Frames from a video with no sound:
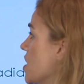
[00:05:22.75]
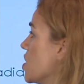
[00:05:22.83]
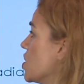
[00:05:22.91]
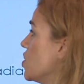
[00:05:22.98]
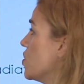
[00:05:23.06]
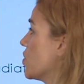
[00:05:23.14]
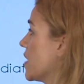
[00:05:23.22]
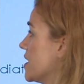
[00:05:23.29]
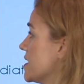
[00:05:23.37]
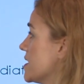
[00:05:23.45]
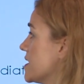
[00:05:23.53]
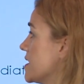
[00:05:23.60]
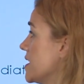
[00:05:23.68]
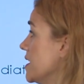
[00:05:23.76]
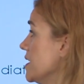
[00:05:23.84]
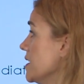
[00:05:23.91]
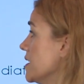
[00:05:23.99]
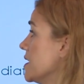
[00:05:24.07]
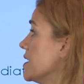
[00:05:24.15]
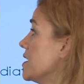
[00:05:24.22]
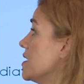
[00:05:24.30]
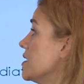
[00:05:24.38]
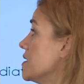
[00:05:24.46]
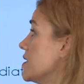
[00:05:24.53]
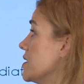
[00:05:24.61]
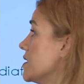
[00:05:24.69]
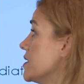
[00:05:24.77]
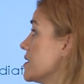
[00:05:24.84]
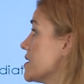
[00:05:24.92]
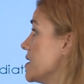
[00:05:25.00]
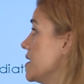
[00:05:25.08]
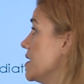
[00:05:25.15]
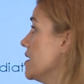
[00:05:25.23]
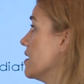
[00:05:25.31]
You can still see